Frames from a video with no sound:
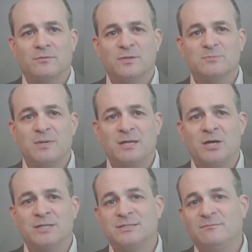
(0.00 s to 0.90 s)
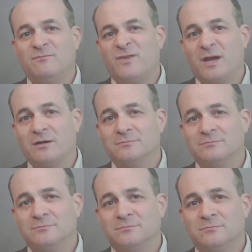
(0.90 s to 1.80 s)
This may not seem fair,
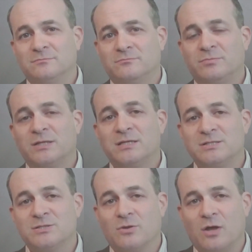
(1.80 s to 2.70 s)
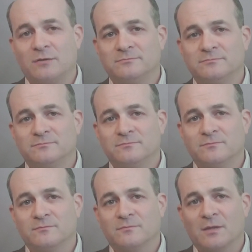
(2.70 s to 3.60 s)
but it is the law.
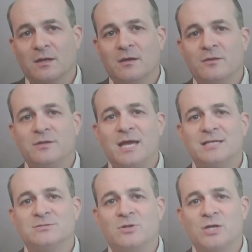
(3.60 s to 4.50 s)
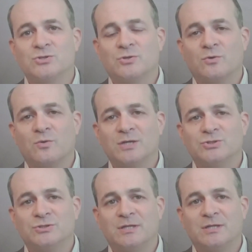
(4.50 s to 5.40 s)
The next logical
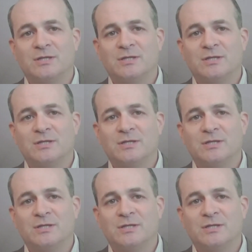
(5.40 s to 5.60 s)
question then...